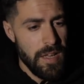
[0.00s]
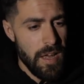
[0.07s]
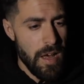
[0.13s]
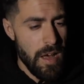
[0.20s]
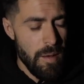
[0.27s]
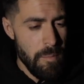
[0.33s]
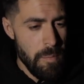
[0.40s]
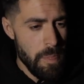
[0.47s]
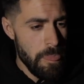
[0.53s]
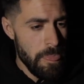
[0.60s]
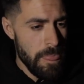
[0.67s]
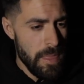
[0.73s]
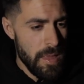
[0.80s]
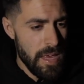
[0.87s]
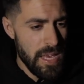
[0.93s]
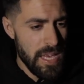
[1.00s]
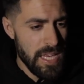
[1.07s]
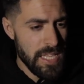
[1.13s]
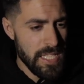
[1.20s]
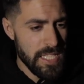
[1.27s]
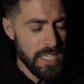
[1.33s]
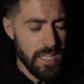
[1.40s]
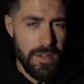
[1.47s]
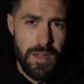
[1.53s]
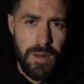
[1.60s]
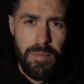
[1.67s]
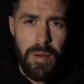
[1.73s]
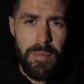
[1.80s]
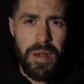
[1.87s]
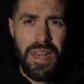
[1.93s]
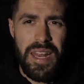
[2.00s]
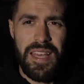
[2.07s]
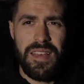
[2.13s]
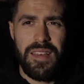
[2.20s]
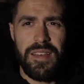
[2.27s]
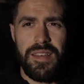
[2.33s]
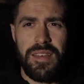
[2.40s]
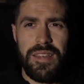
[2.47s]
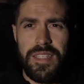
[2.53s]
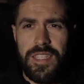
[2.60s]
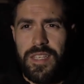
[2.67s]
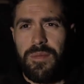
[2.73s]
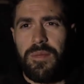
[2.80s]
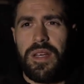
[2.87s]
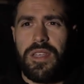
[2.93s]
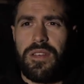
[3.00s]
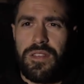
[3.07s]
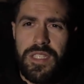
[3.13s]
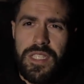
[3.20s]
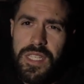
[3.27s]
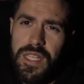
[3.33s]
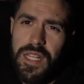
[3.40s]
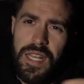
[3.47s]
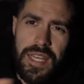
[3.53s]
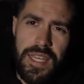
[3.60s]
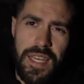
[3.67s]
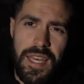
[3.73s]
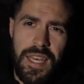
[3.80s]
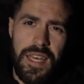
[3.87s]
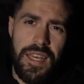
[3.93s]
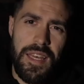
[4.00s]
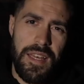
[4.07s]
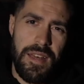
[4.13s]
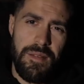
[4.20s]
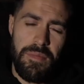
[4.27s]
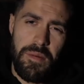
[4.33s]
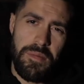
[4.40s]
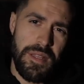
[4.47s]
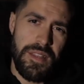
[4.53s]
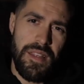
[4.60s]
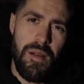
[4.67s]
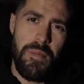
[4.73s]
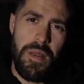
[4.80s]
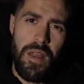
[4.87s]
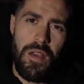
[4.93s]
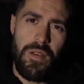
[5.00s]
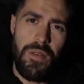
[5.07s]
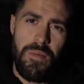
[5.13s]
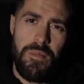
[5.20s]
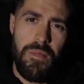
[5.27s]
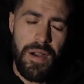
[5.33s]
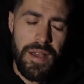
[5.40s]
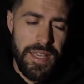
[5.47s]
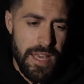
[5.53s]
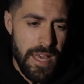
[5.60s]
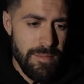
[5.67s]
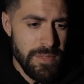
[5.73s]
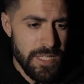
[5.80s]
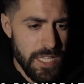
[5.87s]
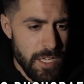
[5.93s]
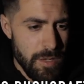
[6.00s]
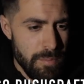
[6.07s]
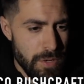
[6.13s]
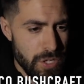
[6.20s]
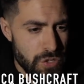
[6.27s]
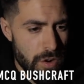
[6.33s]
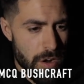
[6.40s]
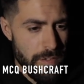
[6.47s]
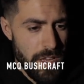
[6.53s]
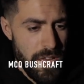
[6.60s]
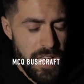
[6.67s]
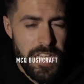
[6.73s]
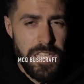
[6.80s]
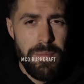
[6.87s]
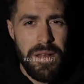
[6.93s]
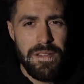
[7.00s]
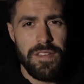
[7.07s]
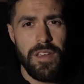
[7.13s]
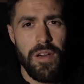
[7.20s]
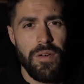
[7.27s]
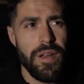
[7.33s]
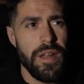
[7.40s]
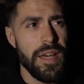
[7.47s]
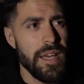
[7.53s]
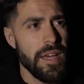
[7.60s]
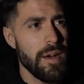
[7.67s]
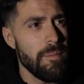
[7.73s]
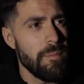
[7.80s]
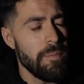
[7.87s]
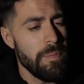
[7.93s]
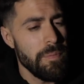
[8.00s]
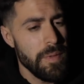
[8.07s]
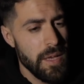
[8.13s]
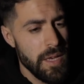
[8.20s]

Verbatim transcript: Um, he's I'm going to pop a link somewhere you'll see a link here and probably down below mike at mcq bushcraft he's about to go on a um,